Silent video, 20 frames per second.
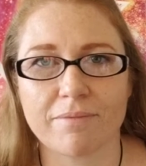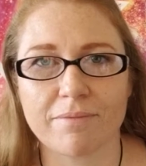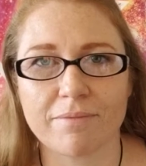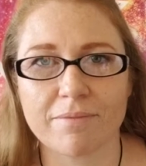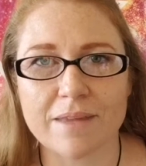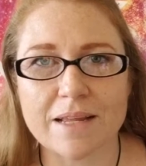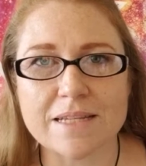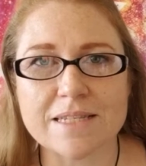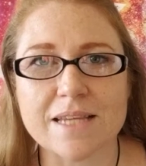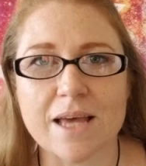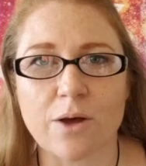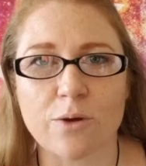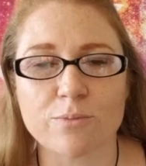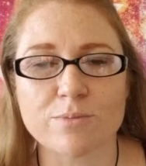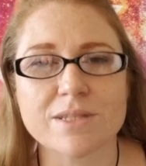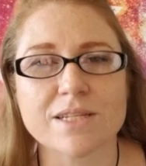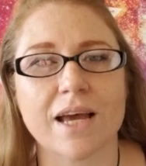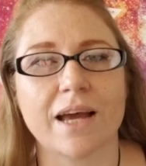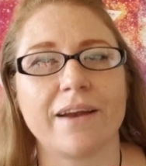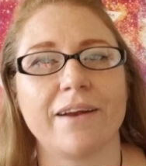This
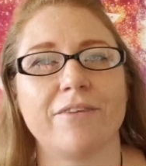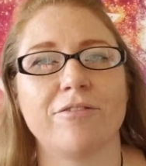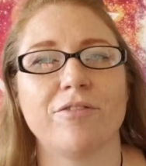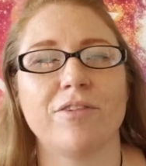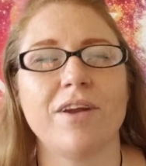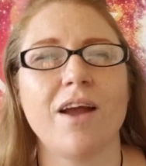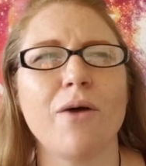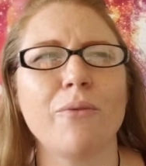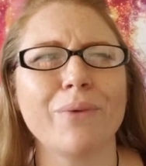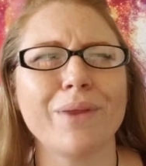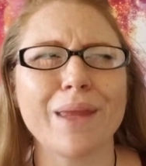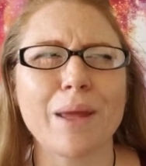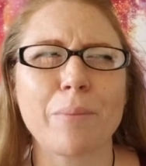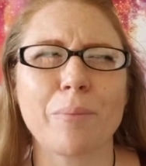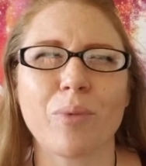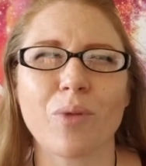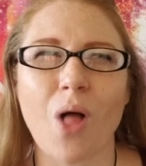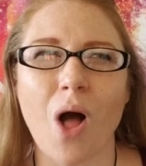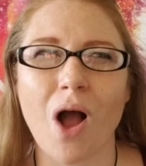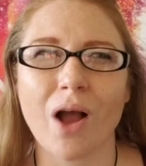helps kind of not really
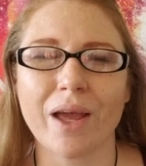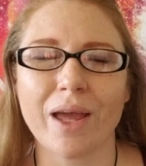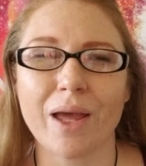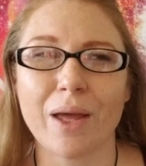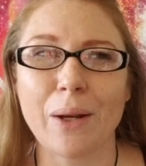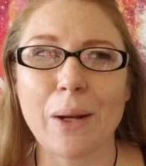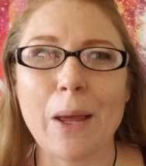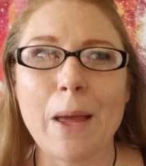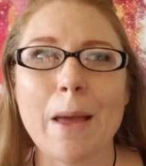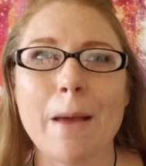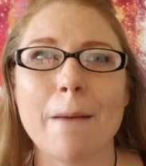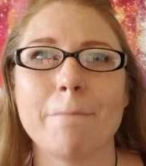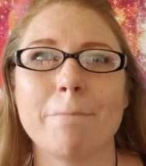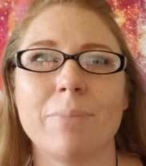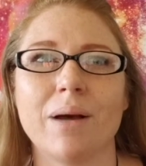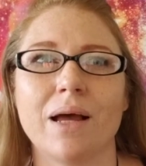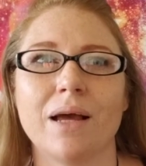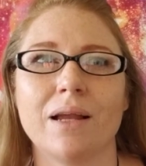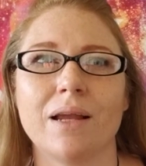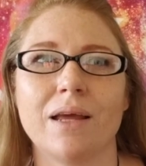block it,
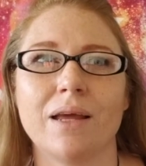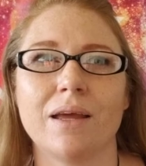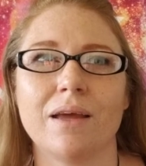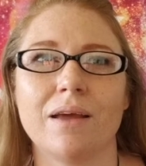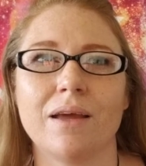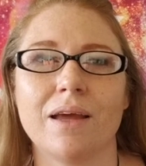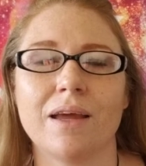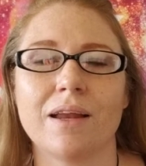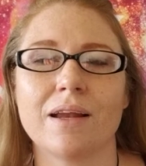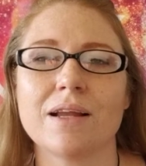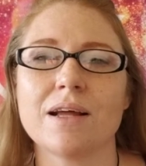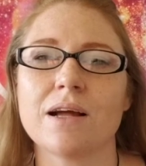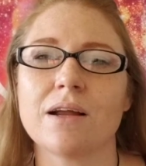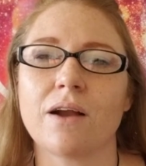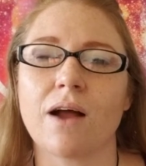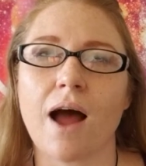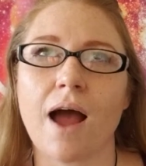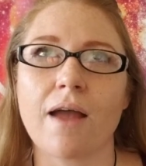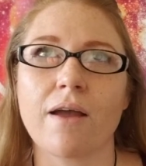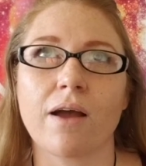but
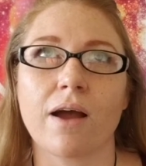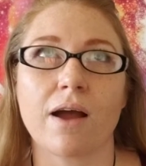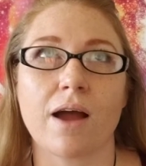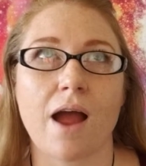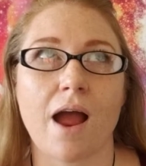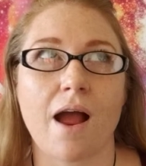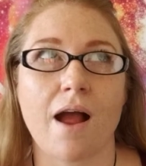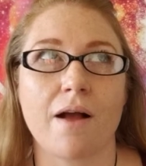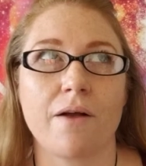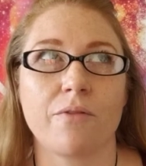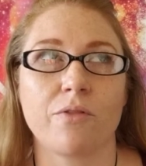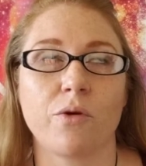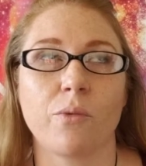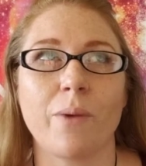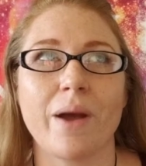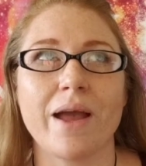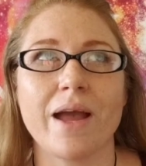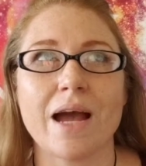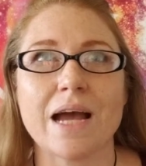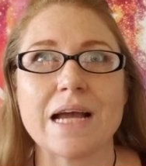the
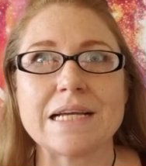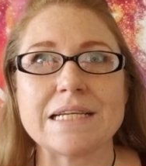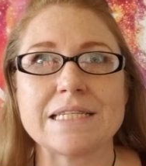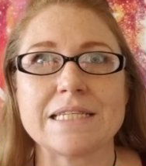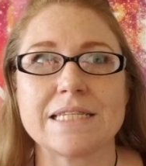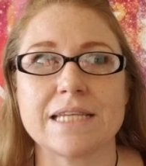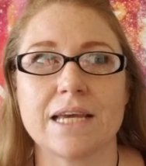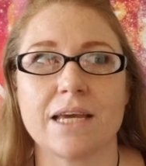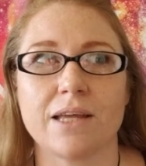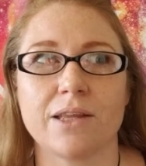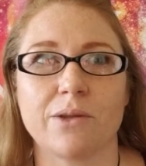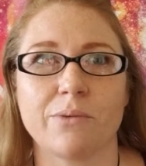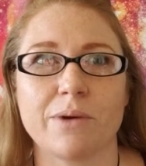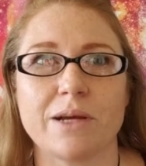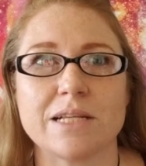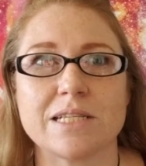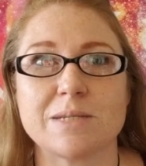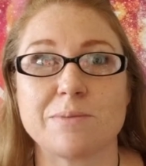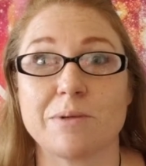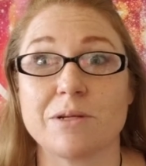way
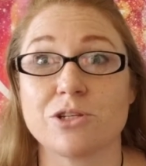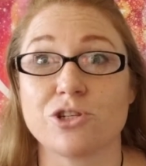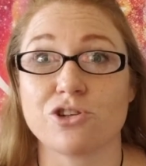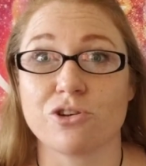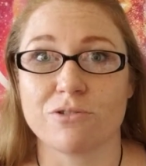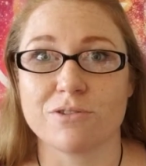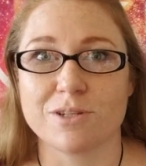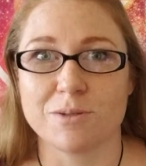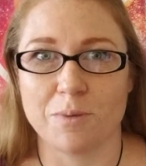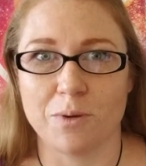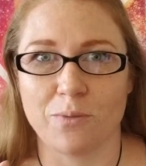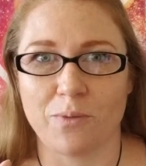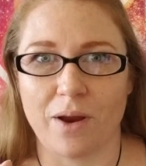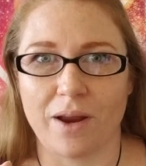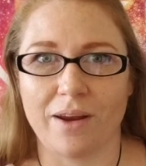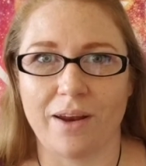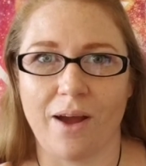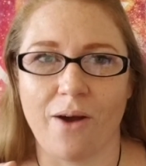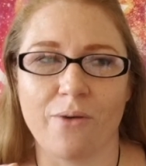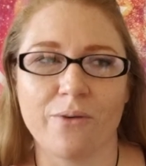it's being shown to me
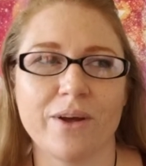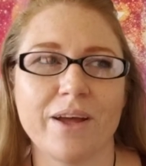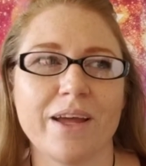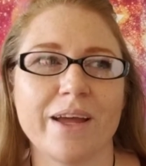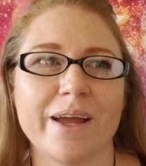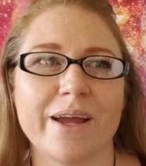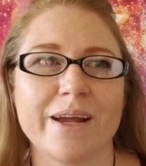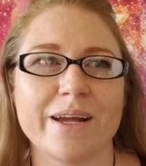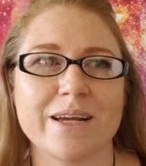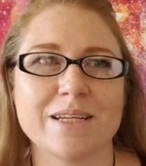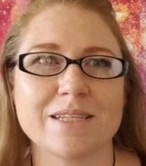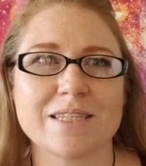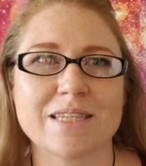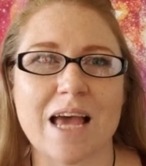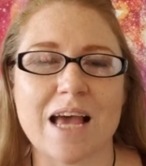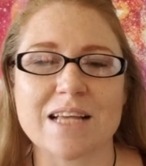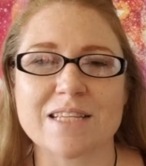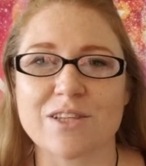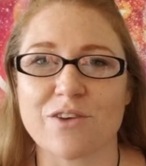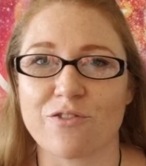right now is
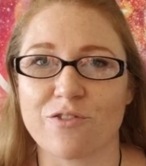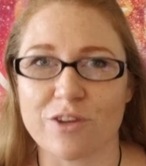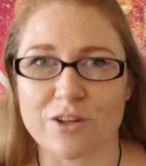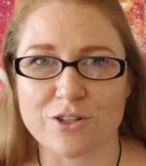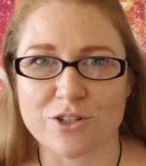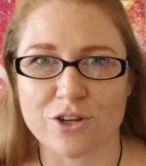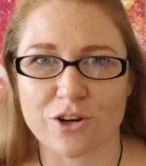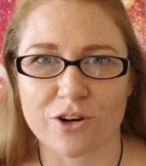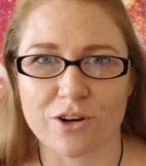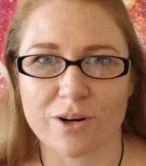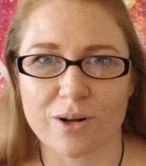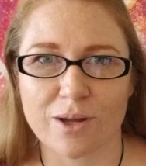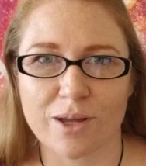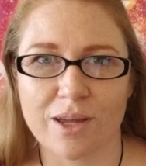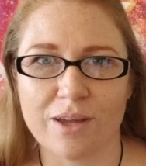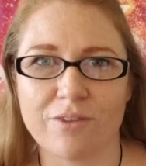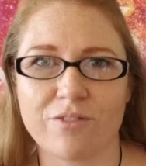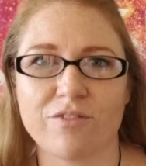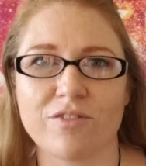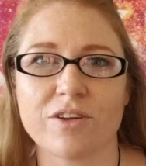as a filter.
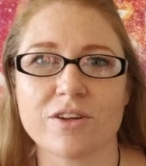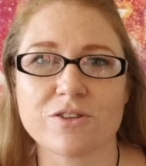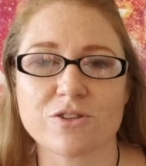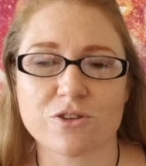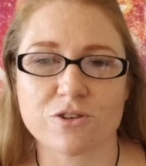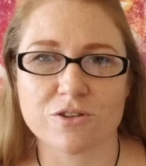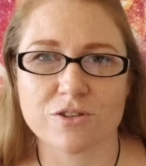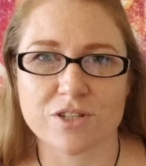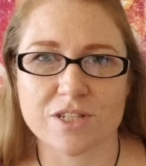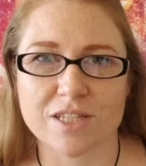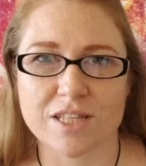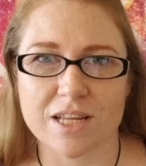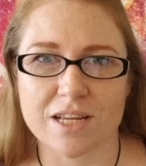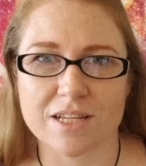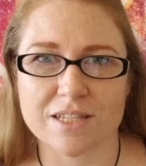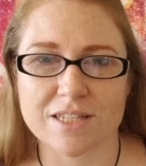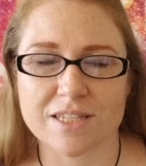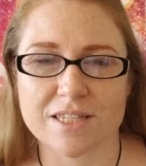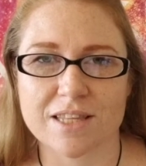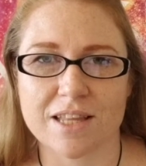It filters
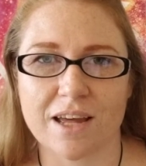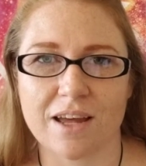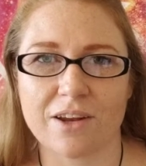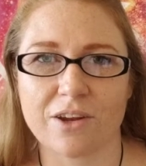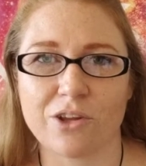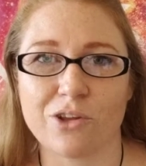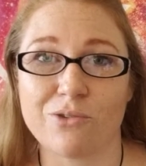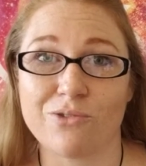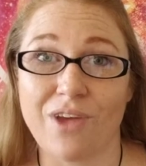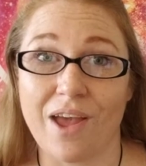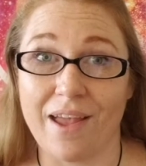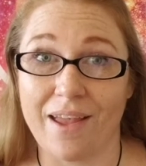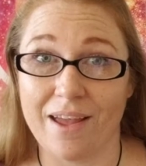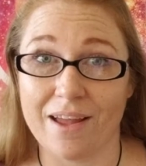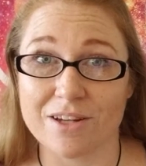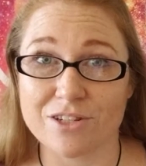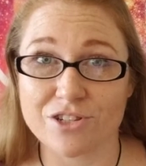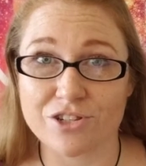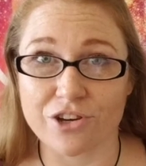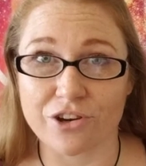things that you take
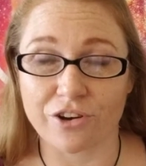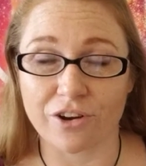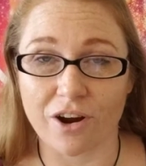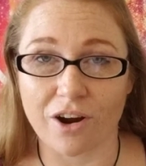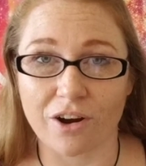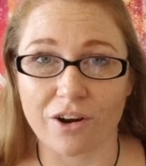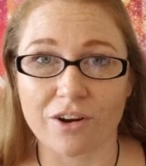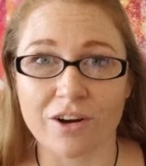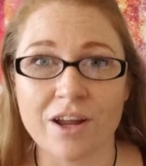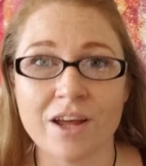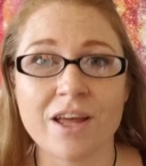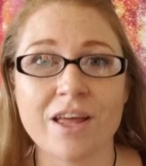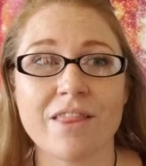into your heart.